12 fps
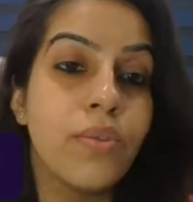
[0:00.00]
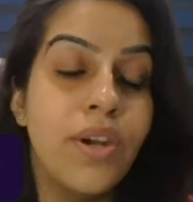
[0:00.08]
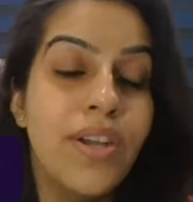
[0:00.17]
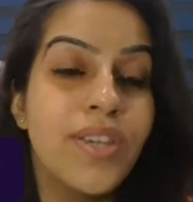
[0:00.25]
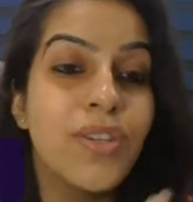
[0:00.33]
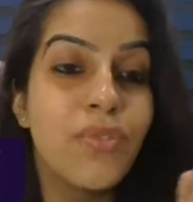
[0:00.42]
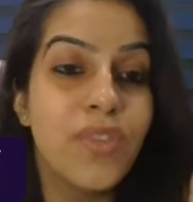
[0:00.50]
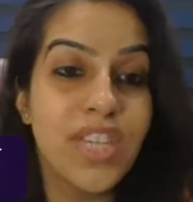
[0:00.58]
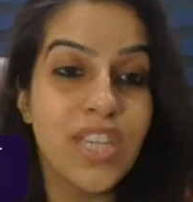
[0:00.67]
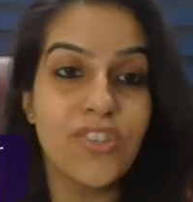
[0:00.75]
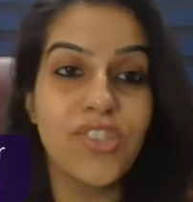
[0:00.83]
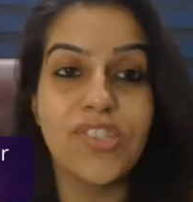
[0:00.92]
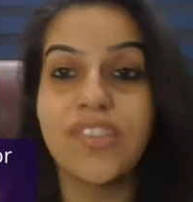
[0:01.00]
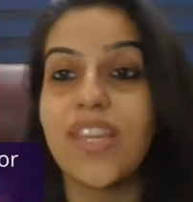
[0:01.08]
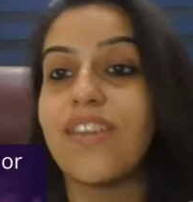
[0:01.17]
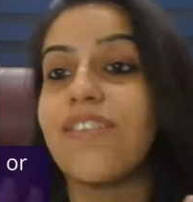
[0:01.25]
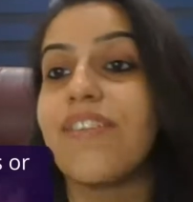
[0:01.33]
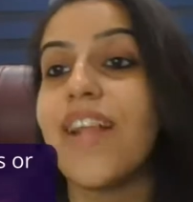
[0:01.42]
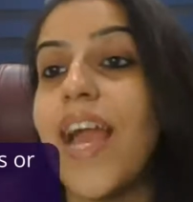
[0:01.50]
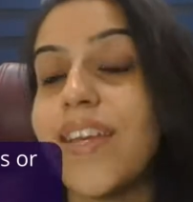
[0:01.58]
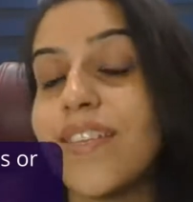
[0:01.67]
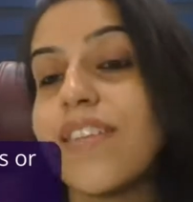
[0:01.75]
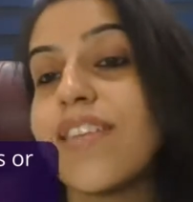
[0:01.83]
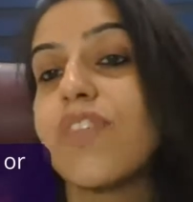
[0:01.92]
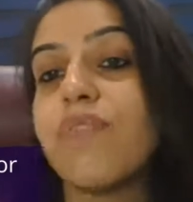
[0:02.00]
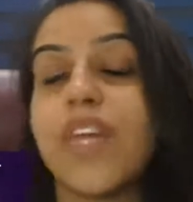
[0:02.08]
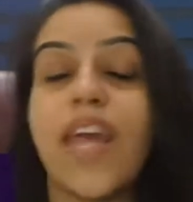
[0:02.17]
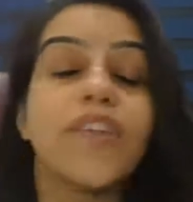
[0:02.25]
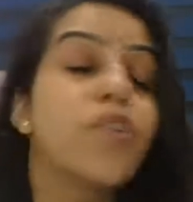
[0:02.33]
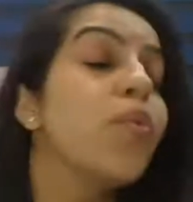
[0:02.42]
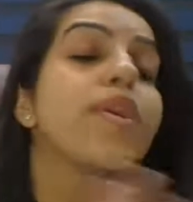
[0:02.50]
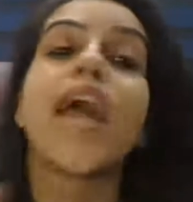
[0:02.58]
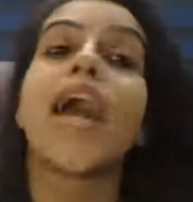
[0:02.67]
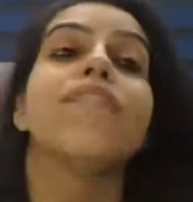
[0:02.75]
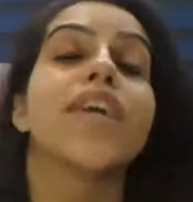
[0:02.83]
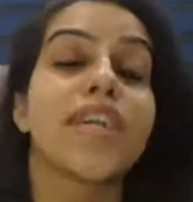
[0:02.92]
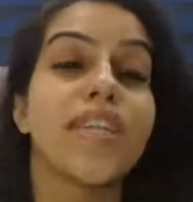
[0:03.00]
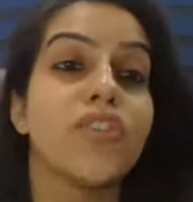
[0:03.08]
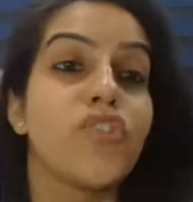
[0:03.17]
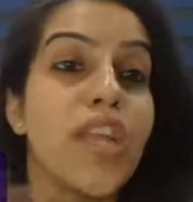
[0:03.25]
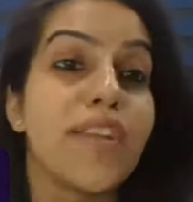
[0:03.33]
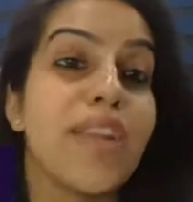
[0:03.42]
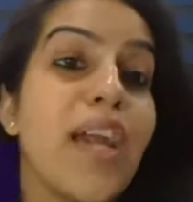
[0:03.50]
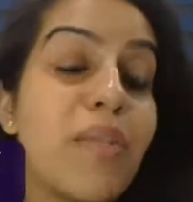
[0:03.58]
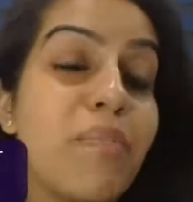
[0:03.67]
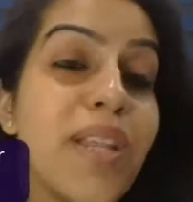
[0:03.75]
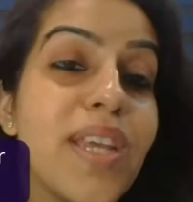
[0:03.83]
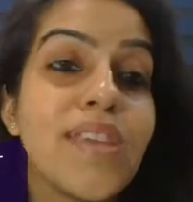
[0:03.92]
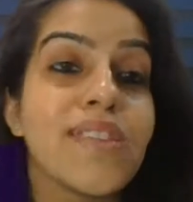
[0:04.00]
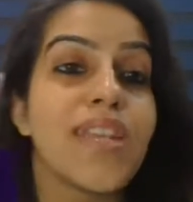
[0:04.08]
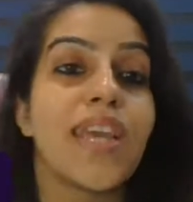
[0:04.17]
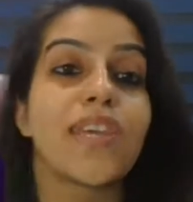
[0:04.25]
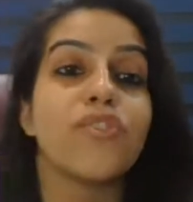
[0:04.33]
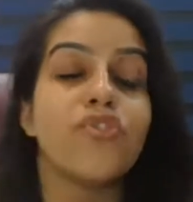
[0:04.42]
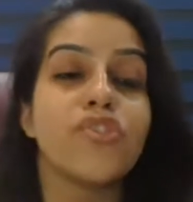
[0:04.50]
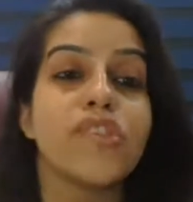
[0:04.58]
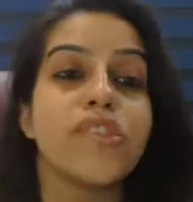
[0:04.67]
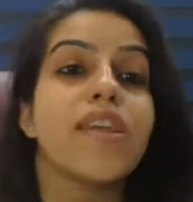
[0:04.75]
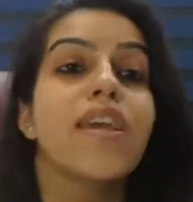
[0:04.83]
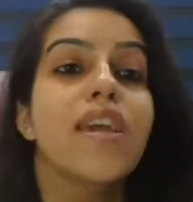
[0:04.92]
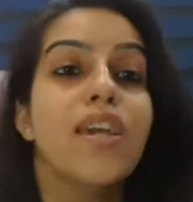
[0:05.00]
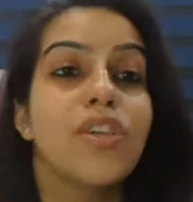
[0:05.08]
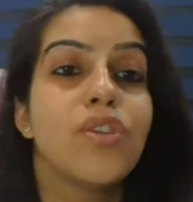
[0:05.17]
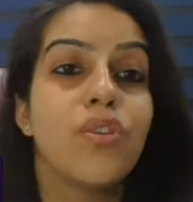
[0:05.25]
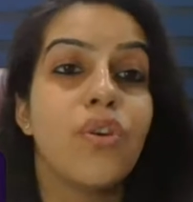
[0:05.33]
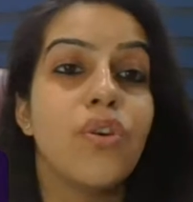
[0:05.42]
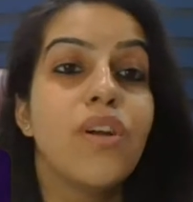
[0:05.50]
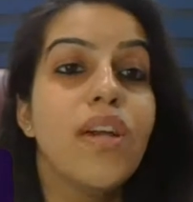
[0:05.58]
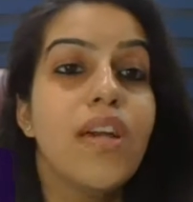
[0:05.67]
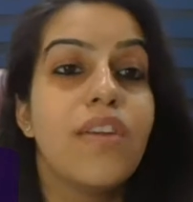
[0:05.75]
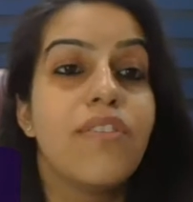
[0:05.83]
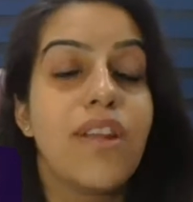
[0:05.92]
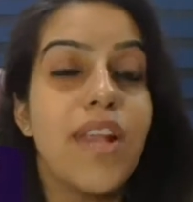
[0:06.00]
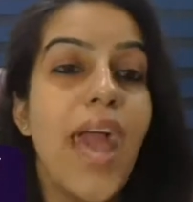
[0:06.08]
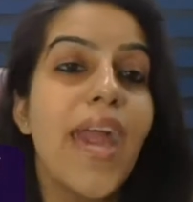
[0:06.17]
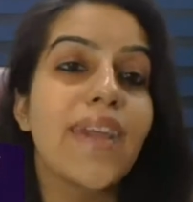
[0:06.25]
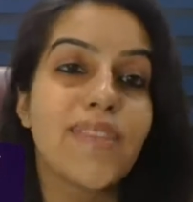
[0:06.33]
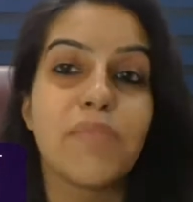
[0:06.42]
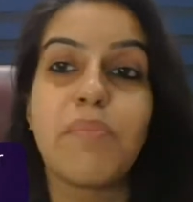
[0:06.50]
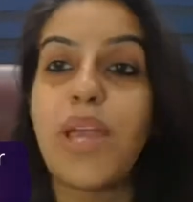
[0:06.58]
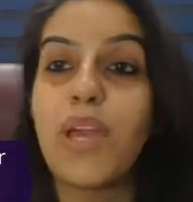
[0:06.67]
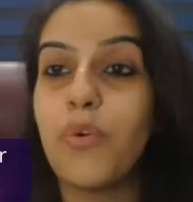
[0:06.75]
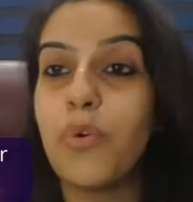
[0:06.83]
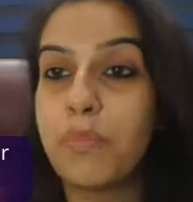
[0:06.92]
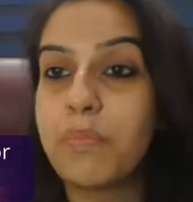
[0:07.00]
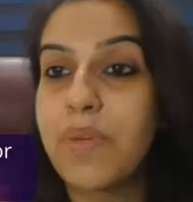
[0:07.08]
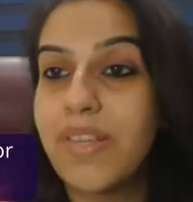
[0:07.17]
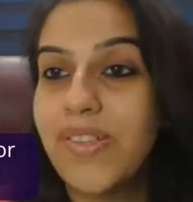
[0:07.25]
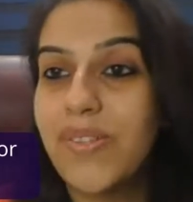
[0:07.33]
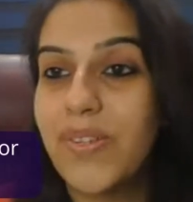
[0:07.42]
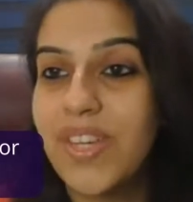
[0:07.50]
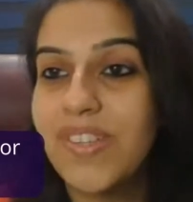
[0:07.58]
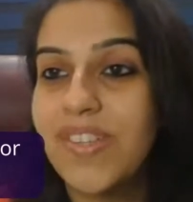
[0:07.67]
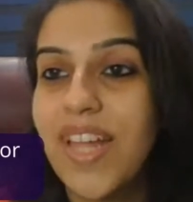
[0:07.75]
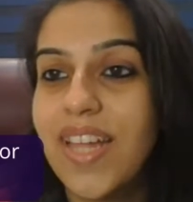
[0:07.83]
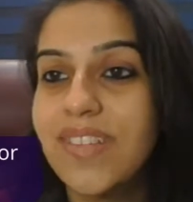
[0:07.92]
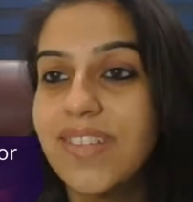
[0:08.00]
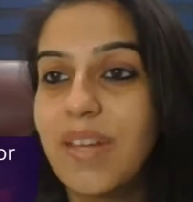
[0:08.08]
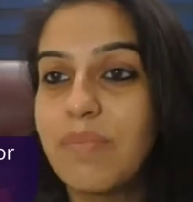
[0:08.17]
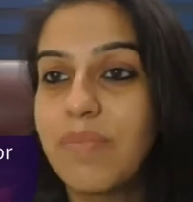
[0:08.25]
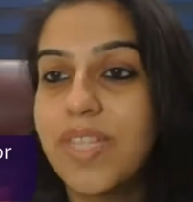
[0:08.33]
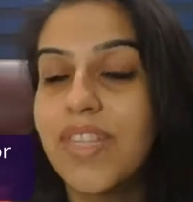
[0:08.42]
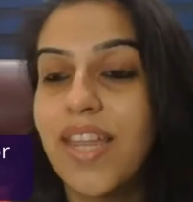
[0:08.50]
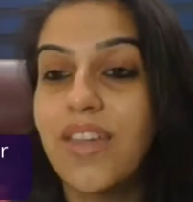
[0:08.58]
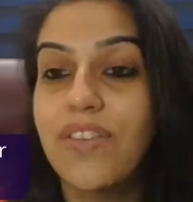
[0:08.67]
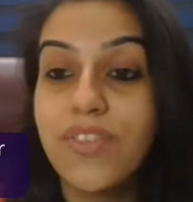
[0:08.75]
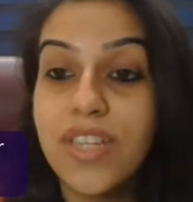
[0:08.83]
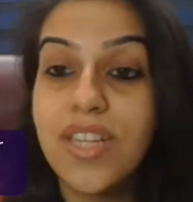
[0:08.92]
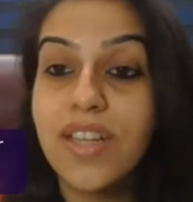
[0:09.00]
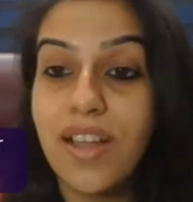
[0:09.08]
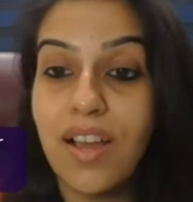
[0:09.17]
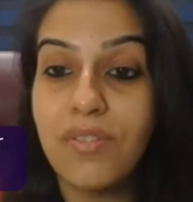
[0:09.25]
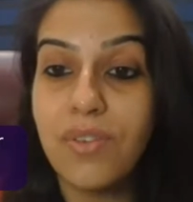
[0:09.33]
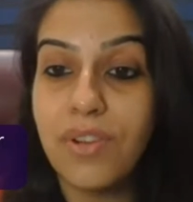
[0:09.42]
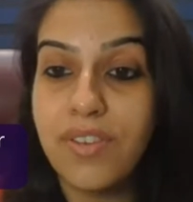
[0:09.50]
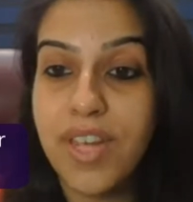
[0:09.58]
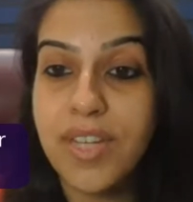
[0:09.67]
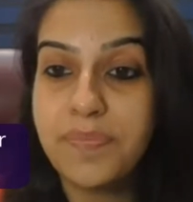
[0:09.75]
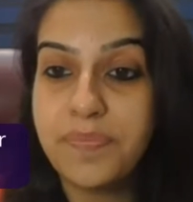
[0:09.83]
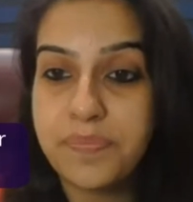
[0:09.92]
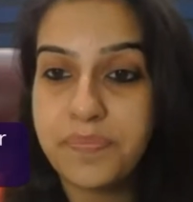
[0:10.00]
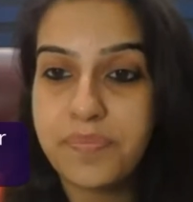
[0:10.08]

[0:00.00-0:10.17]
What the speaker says: to vacations that are relaxing and where I don't have like an agenda in place and I can just you know relax at my own pace. Okay, so that is something that I really love. All right.